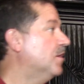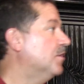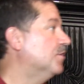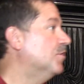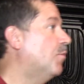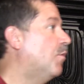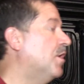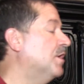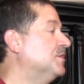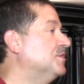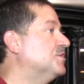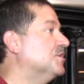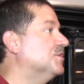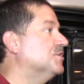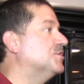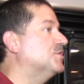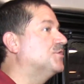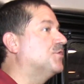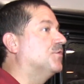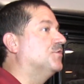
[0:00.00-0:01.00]
The ones
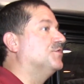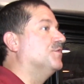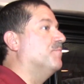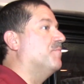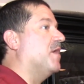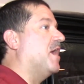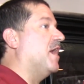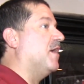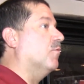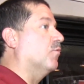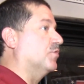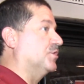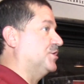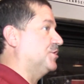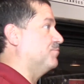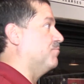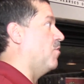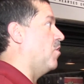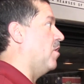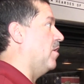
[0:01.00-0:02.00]
in Sturgeon Bay were
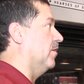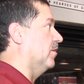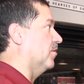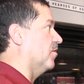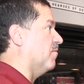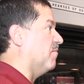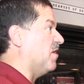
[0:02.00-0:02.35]
smaller,